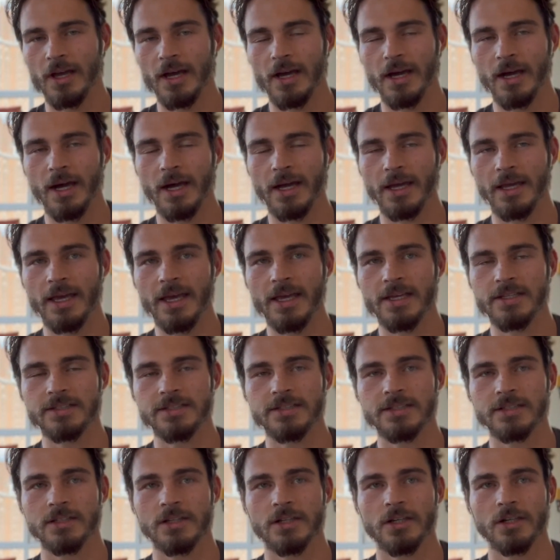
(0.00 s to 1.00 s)
I
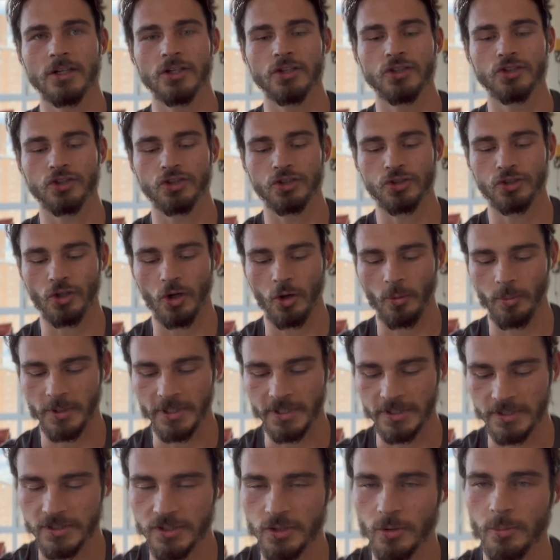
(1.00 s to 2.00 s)
guess,
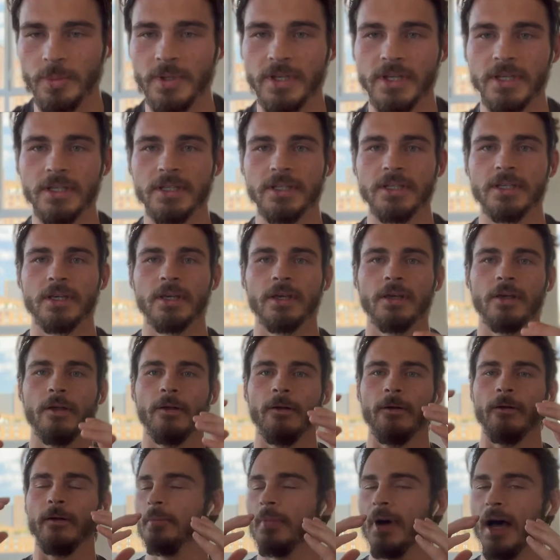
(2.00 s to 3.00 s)
stopping to be
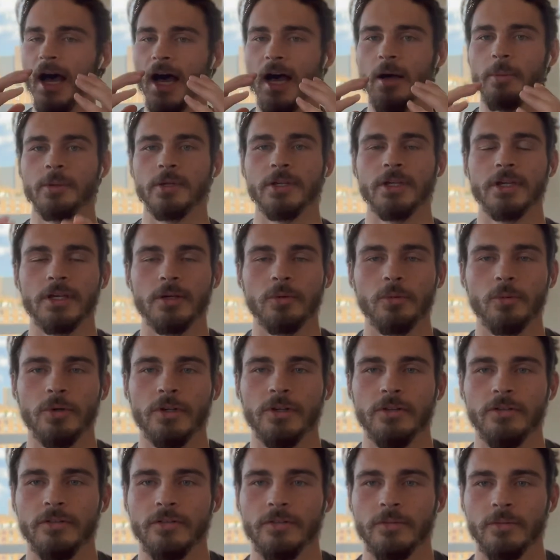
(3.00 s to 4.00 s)
happy
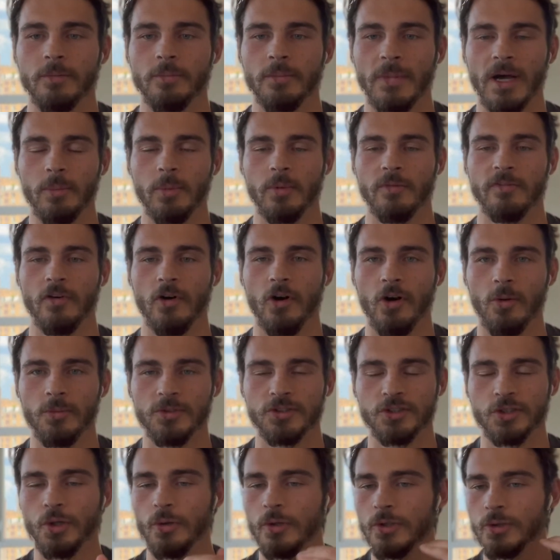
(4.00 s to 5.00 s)
with my
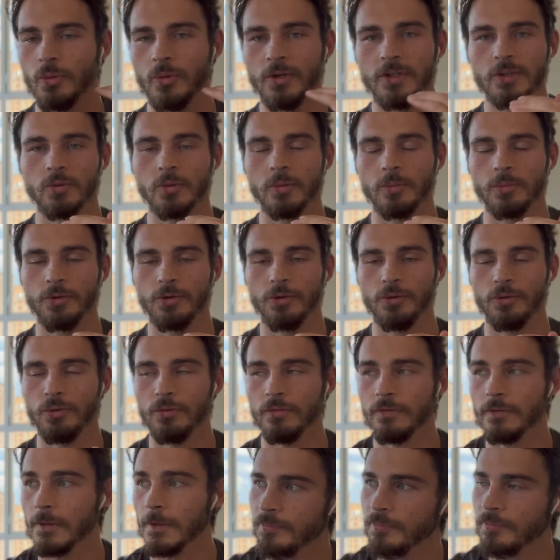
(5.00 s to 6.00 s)
performance and always wanting to
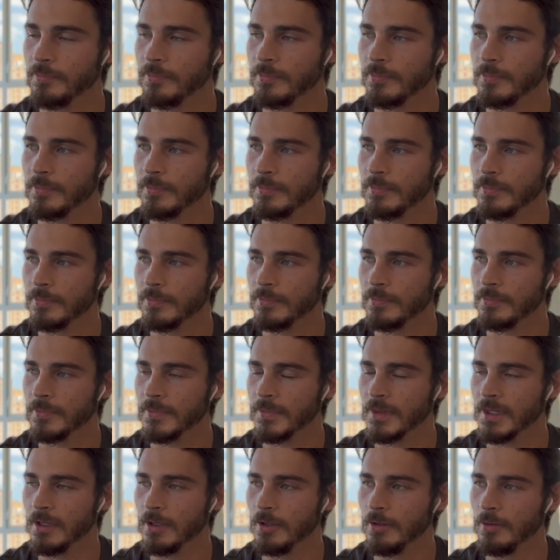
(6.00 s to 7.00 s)
improve.
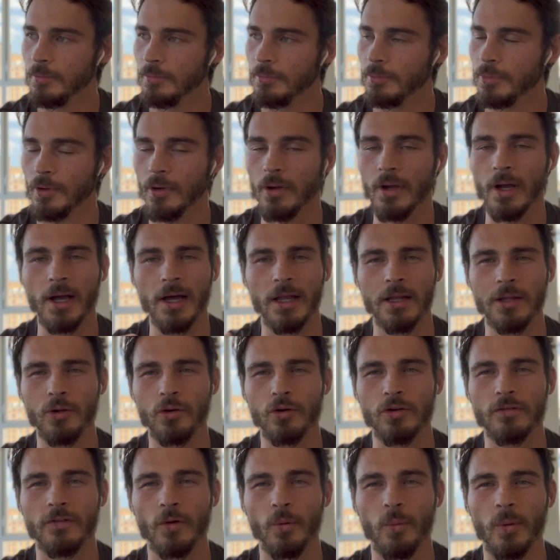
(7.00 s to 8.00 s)
But I
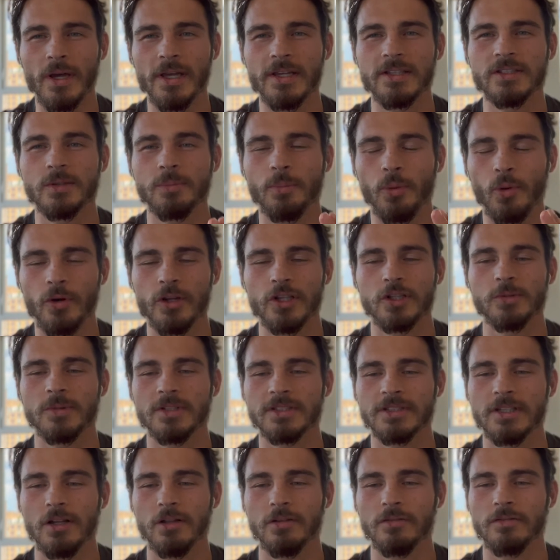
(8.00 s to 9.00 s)
look for ways to punish
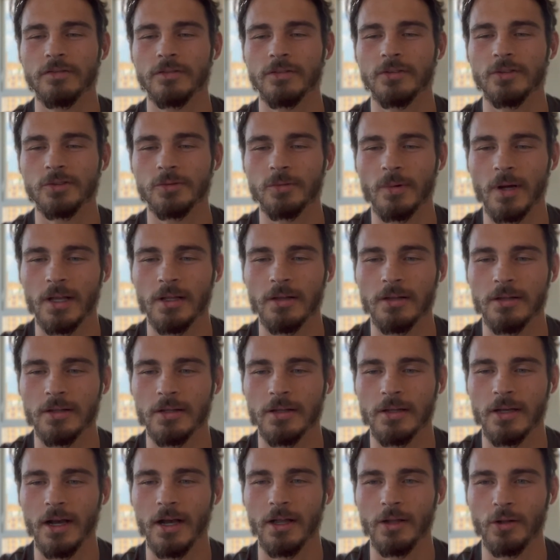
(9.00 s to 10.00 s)
myself as well.
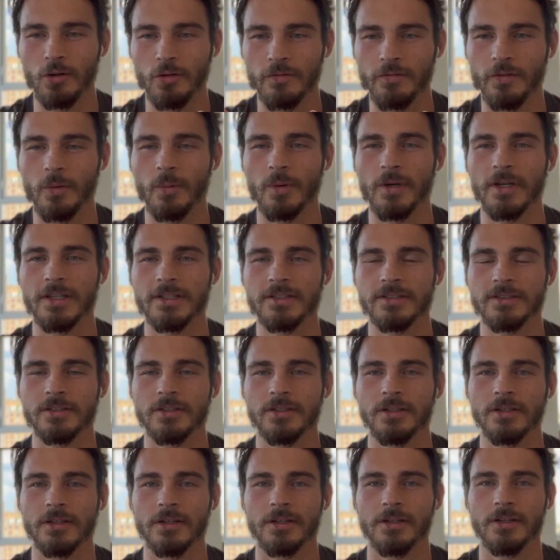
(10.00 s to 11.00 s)
I look for ways
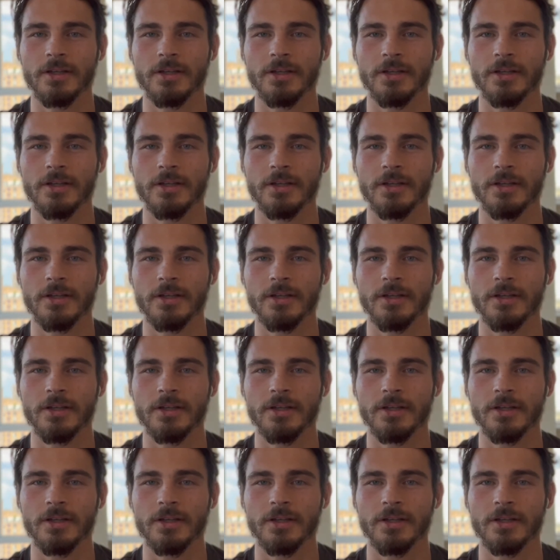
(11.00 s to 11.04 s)
to